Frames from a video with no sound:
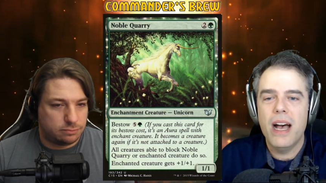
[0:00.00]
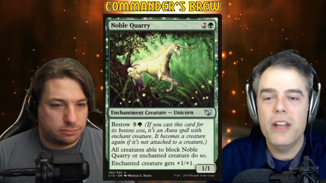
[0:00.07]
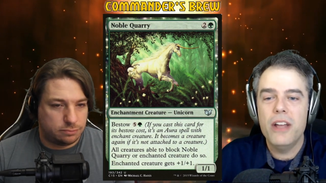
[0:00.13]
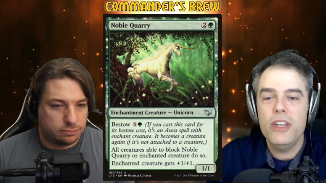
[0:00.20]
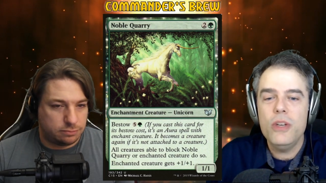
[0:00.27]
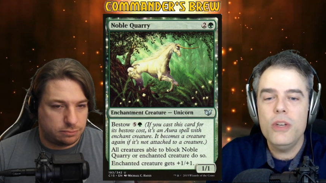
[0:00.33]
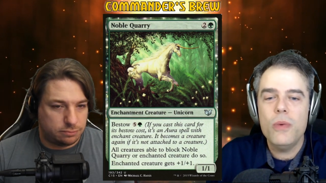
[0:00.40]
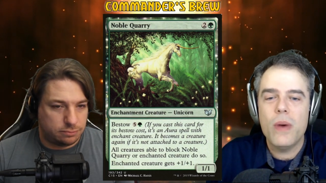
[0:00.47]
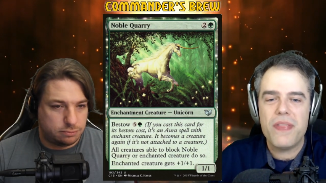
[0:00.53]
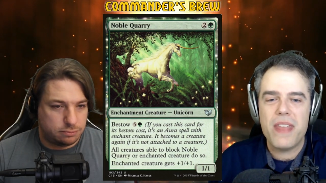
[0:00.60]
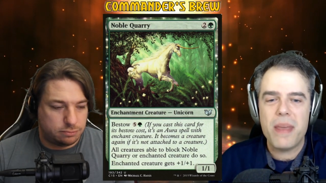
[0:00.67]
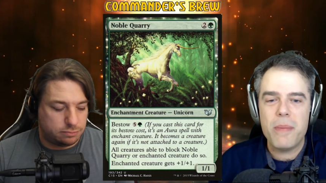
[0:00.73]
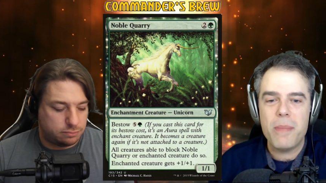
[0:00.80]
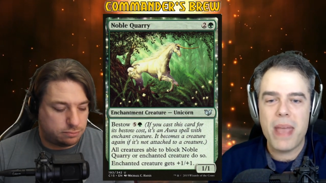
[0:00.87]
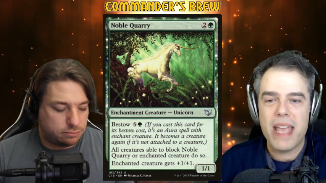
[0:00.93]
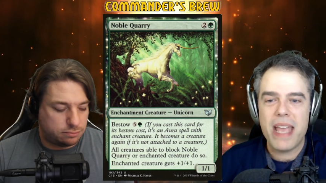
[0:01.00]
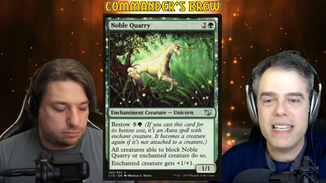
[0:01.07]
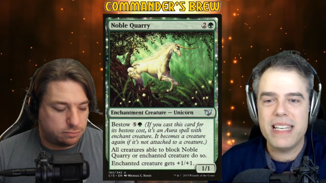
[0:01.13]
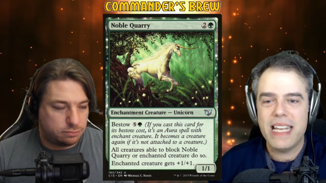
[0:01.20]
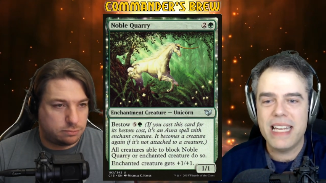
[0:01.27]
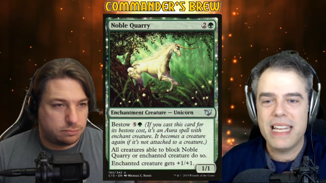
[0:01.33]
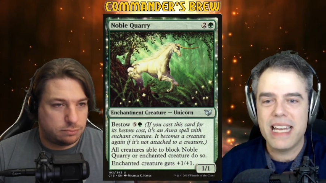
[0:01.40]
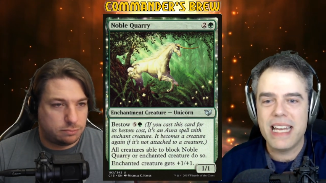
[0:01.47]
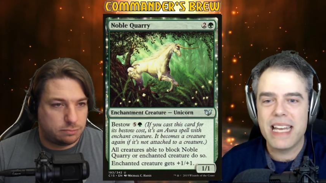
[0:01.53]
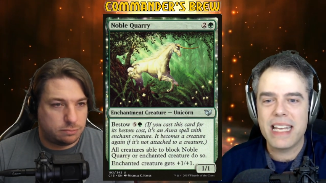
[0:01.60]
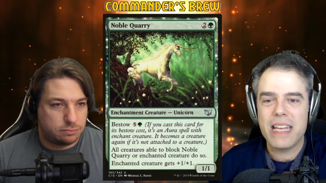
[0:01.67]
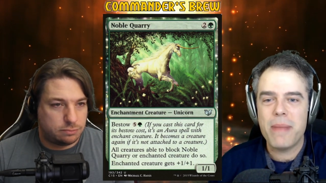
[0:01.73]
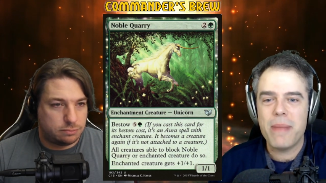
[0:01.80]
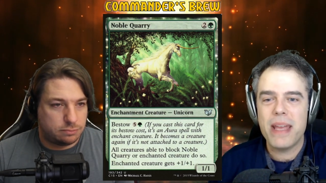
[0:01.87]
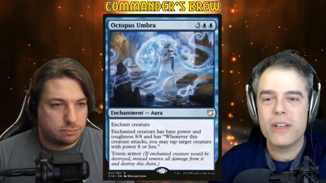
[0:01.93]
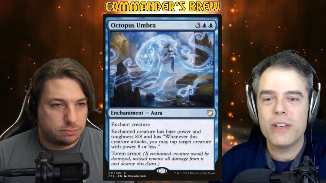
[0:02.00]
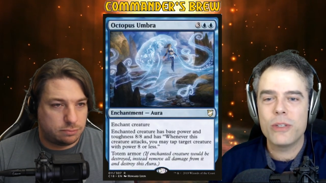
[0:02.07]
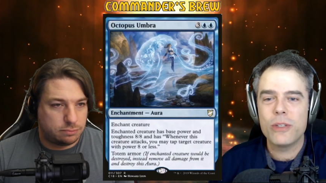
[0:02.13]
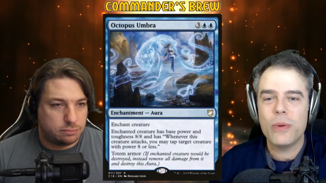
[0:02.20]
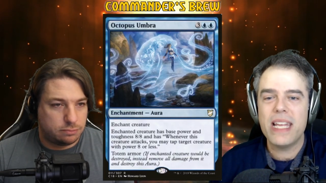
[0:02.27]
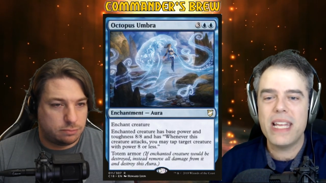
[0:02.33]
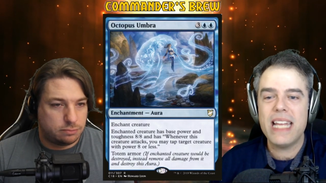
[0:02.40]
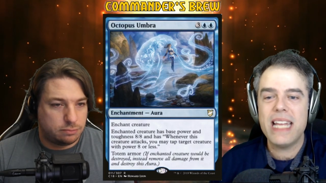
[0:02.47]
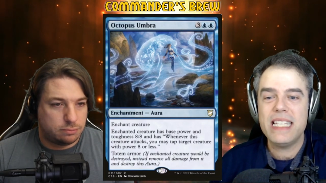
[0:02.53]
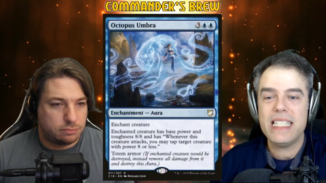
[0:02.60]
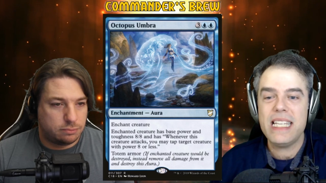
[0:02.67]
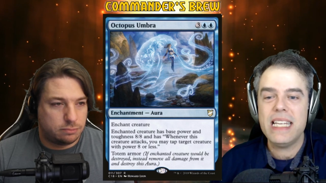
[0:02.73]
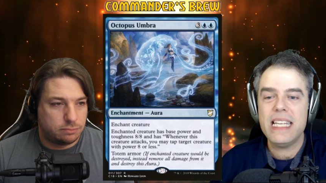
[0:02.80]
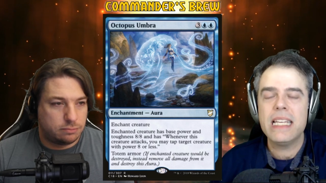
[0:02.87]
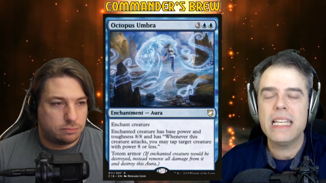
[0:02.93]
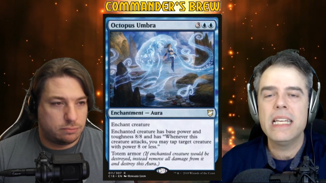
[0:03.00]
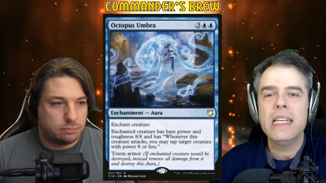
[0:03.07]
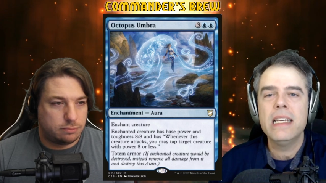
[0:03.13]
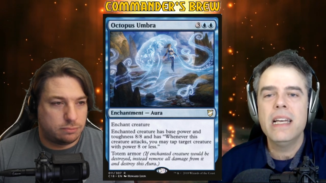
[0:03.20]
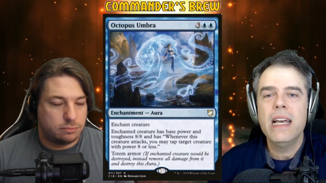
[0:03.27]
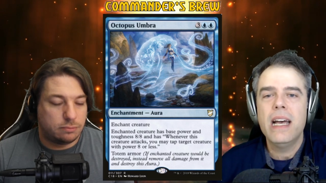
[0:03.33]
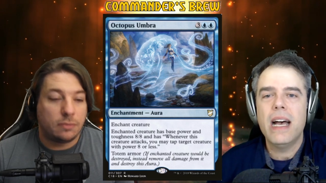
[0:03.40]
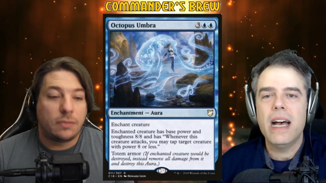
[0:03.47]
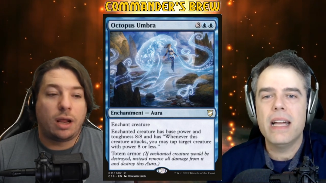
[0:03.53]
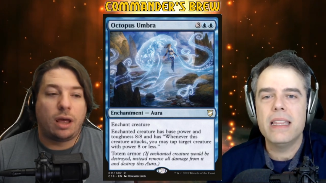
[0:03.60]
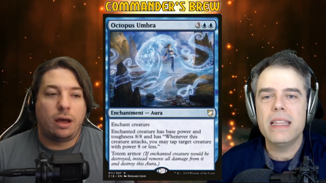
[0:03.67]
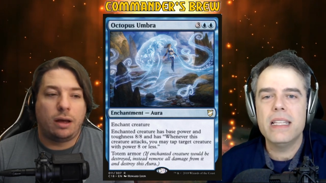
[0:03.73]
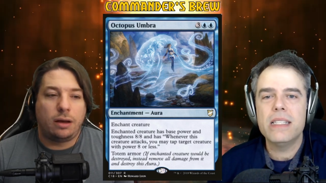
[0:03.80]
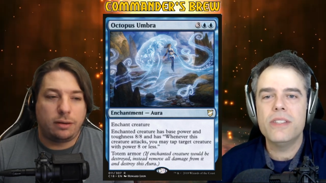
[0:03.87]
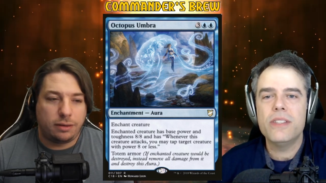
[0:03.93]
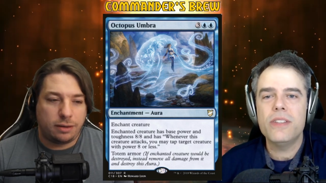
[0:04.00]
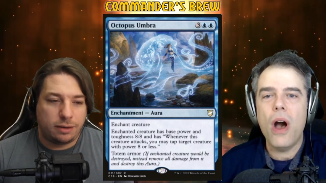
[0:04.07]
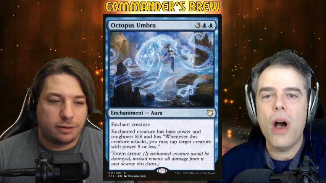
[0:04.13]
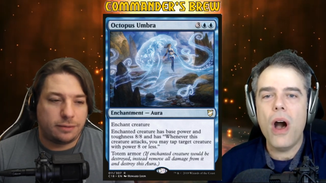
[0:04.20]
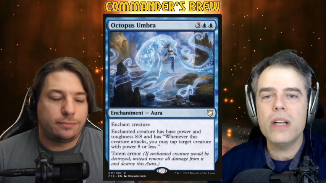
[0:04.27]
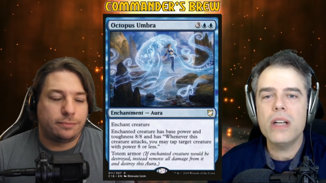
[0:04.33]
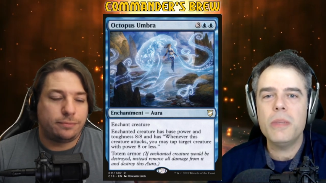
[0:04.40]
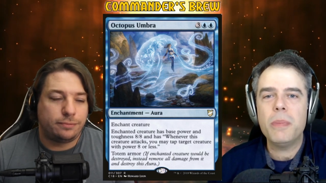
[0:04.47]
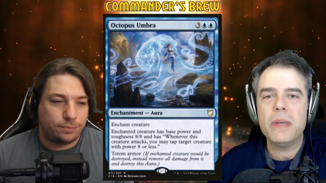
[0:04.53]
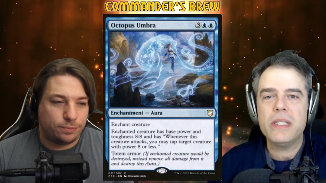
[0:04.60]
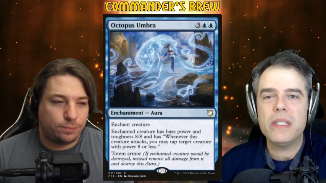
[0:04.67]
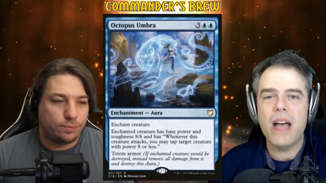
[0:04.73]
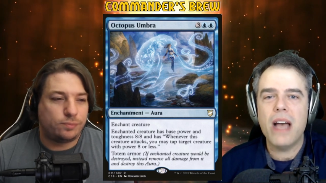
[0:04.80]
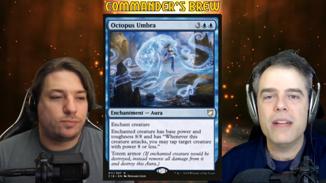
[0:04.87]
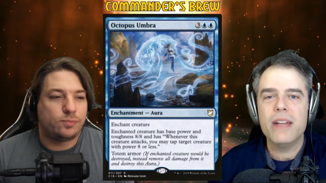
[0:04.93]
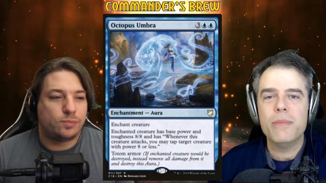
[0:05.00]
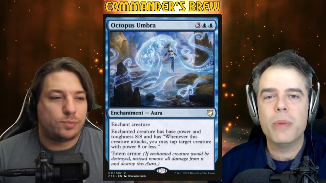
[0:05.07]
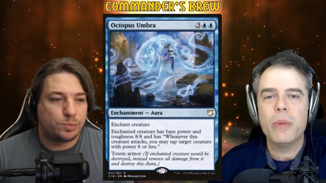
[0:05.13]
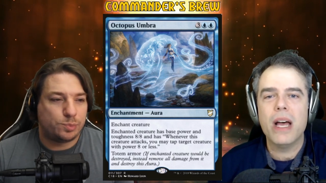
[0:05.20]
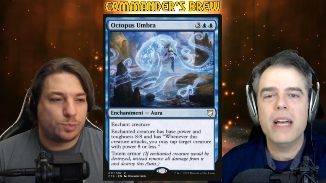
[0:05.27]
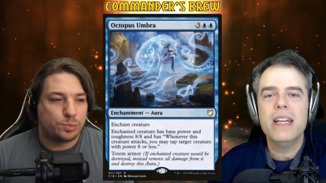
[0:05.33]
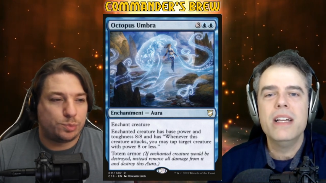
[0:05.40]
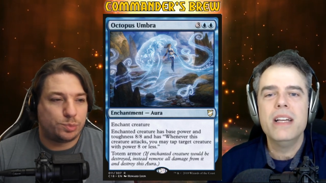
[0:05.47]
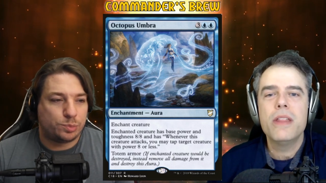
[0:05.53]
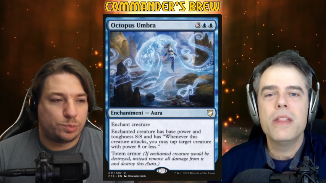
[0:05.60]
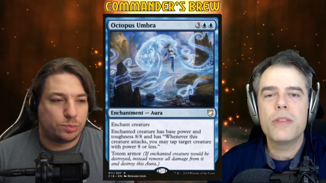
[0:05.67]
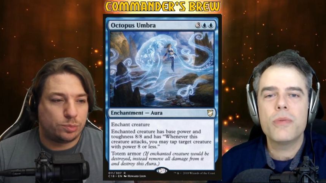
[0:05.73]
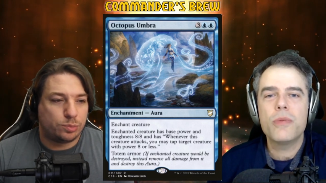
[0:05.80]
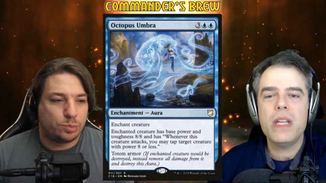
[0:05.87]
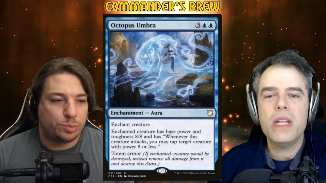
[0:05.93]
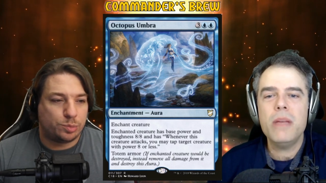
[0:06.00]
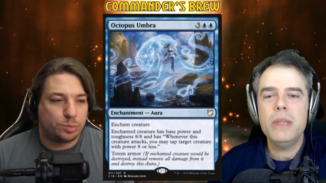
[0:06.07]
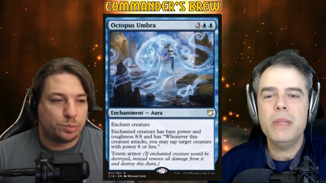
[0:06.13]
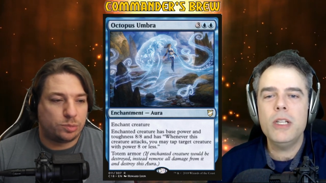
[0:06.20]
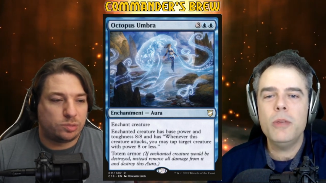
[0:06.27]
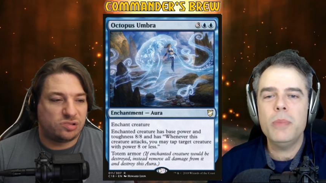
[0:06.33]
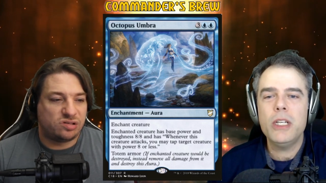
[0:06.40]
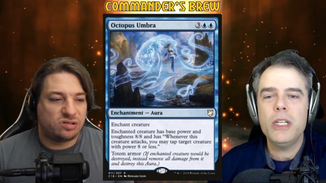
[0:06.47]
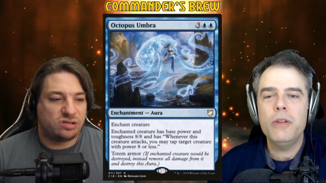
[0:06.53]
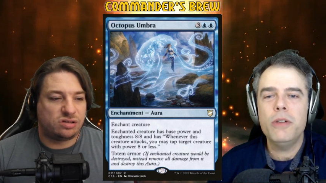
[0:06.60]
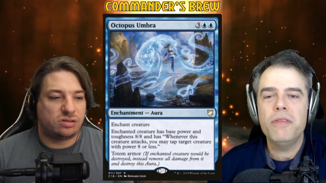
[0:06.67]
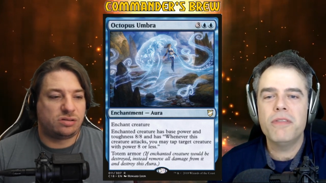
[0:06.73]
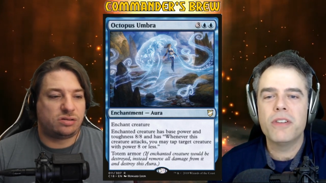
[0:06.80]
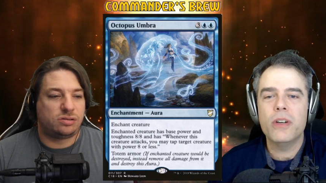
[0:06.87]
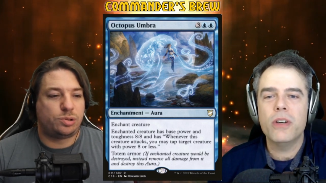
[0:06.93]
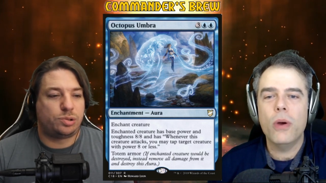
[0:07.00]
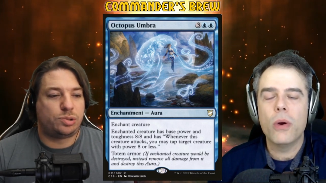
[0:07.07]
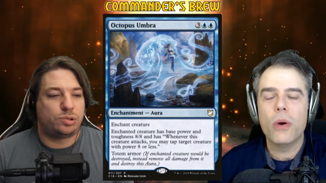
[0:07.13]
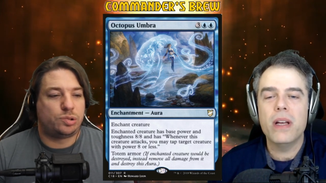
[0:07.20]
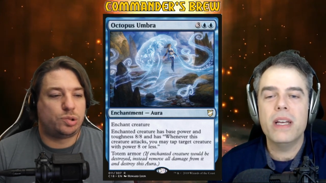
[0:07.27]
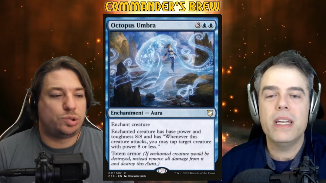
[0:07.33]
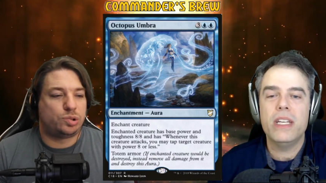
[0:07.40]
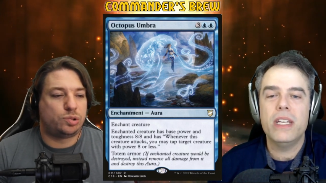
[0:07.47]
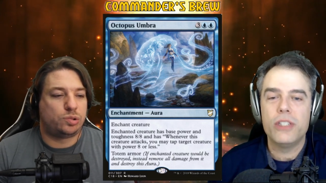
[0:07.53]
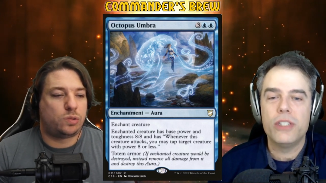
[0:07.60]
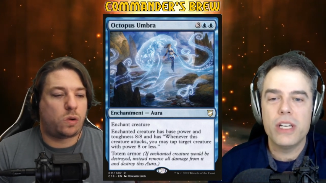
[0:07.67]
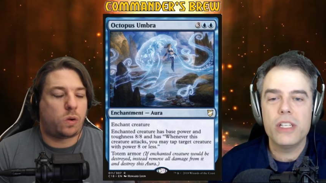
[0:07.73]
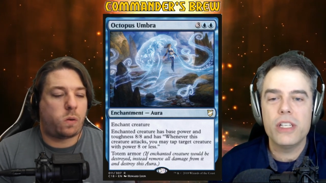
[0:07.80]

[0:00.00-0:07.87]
Speaker 1: new one they made in uh, Commander twenty eighteen. Uh, this is Octopus Umbra. Three blue blue for an aura, enchanted